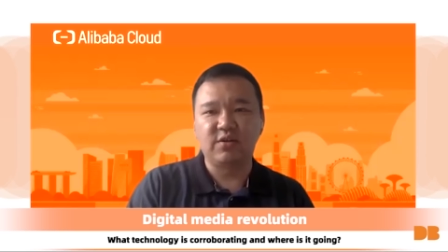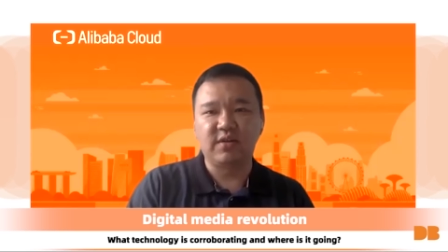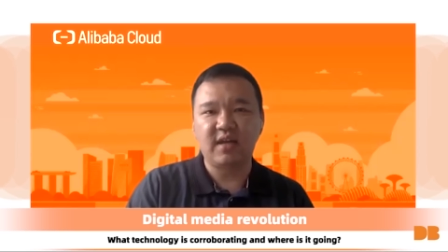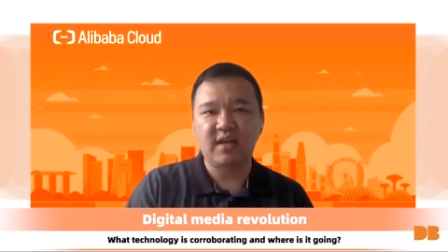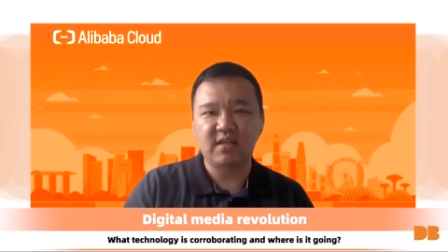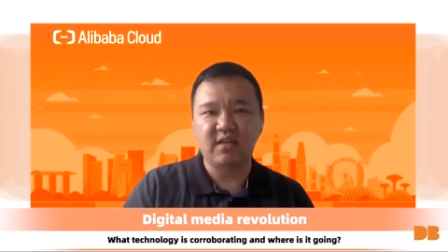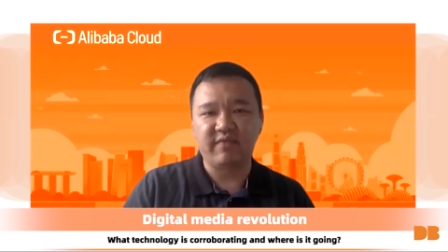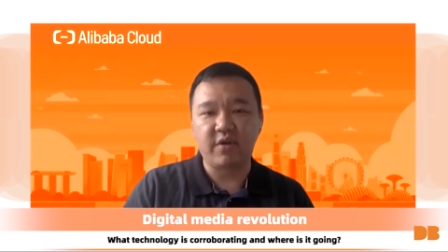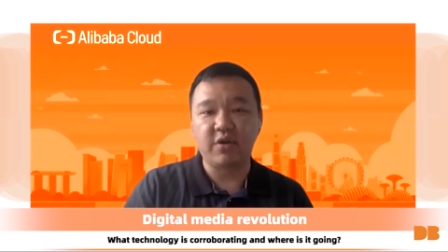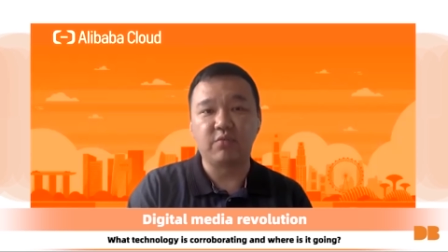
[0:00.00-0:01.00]
So that
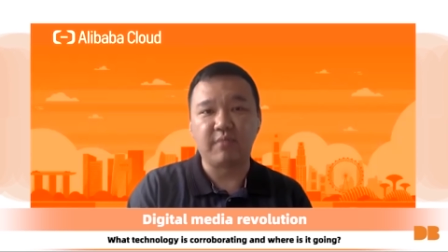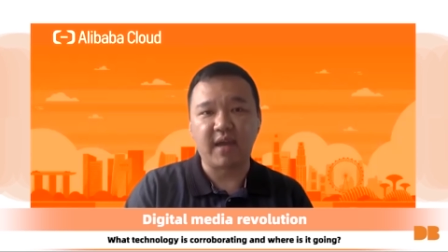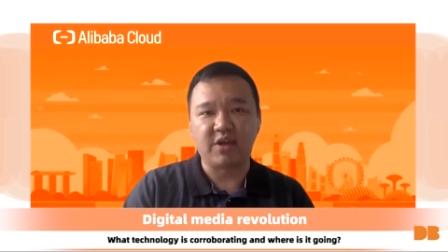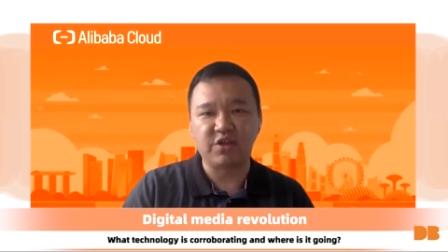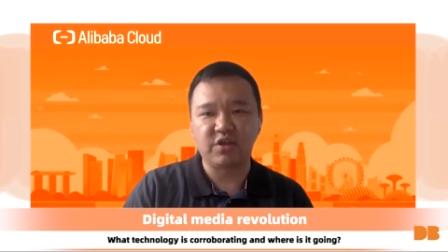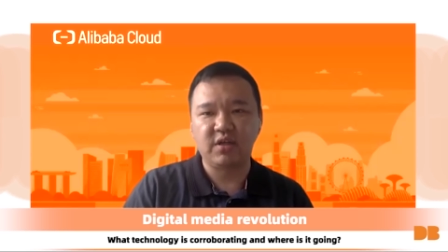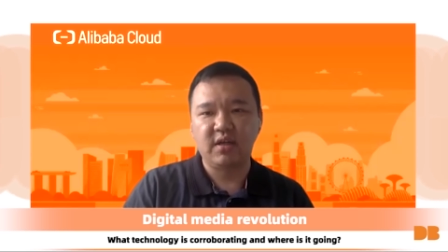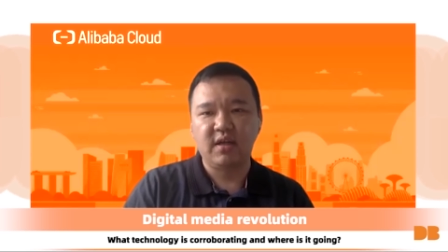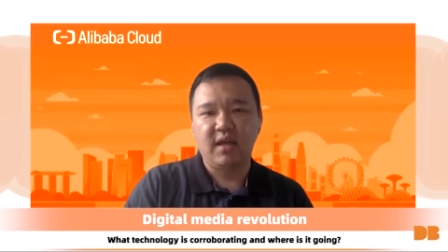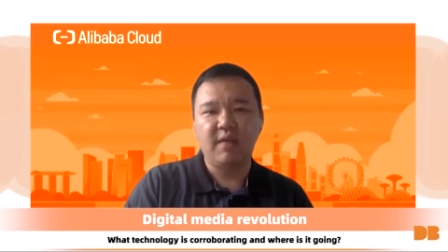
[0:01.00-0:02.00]
is a very good match.
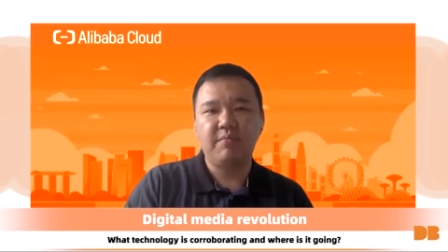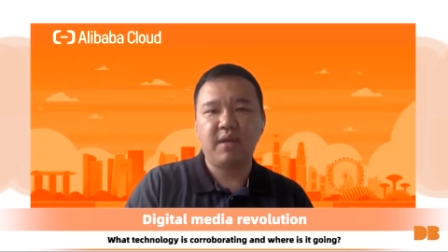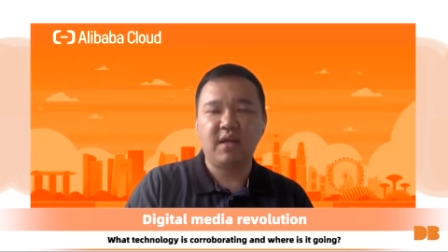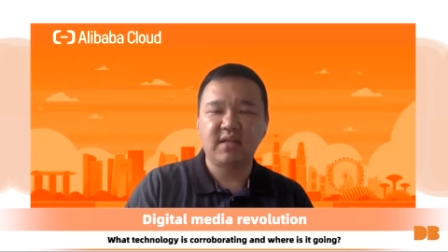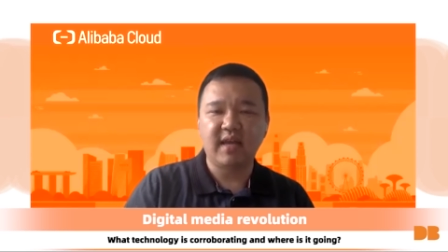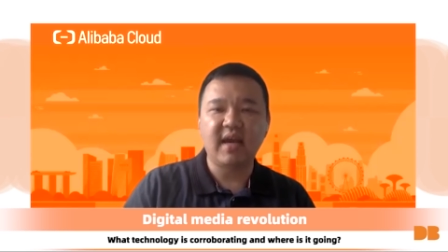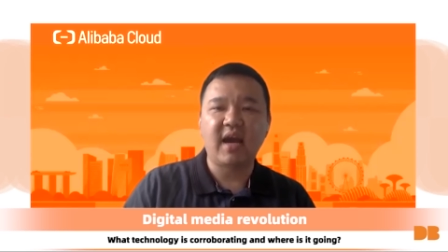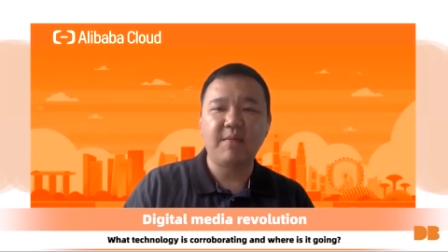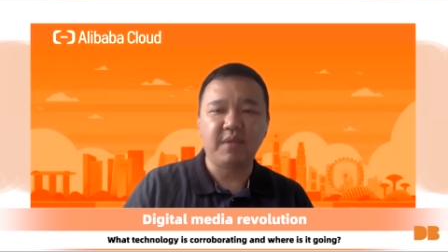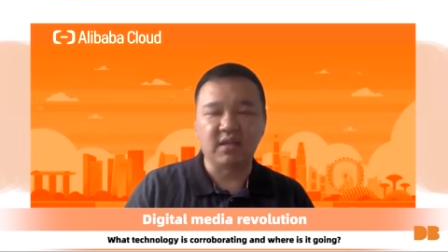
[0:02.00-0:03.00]
Then plus the
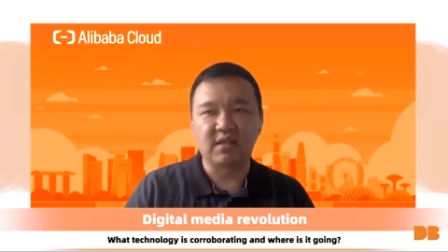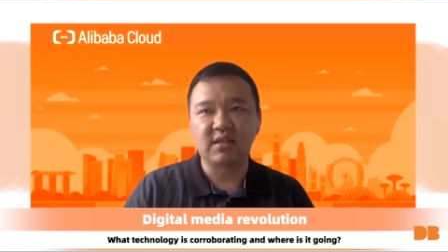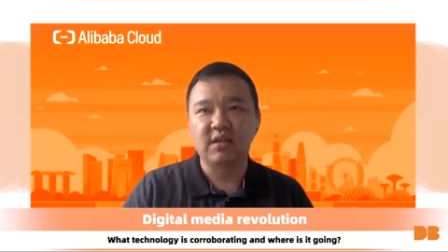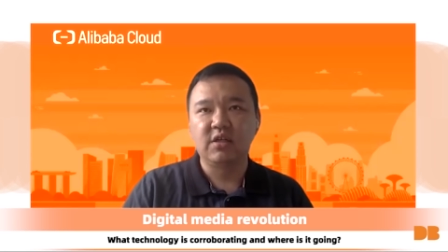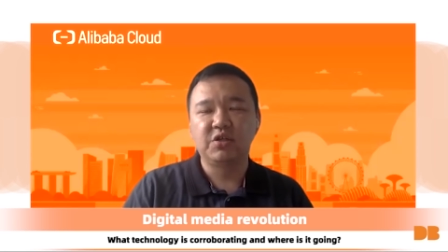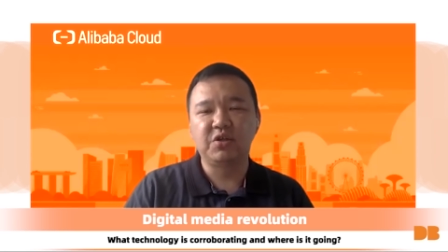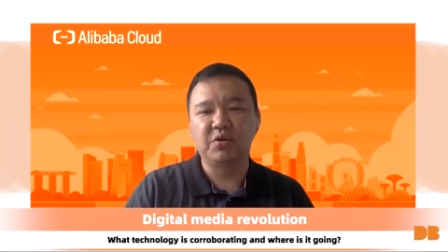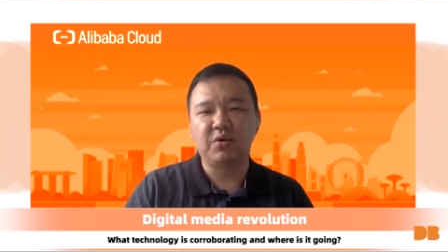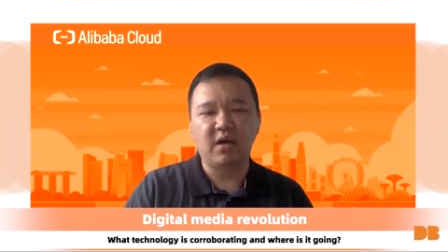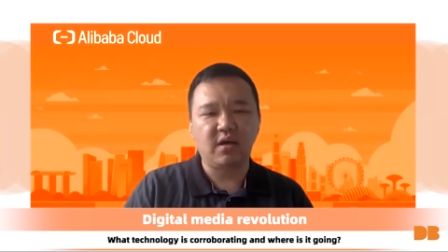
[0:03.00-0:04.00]
AI piece.
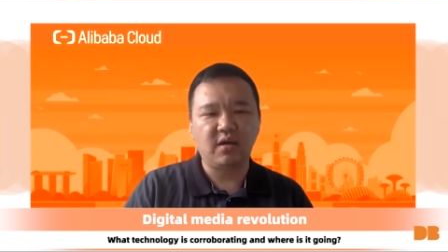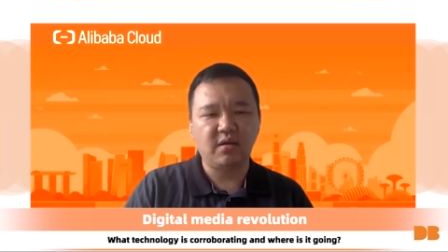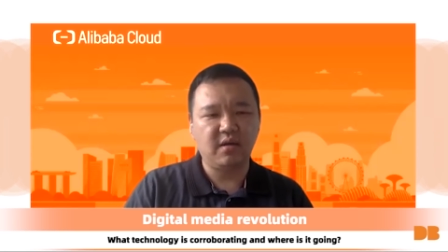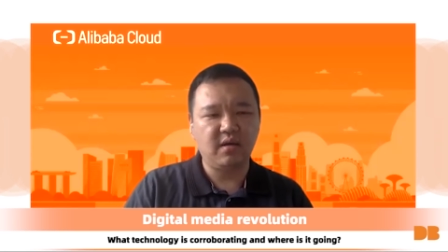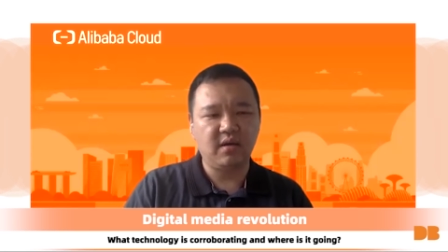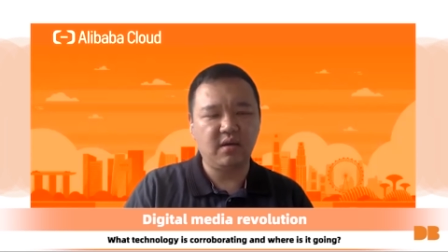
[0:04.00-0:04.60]
So uh,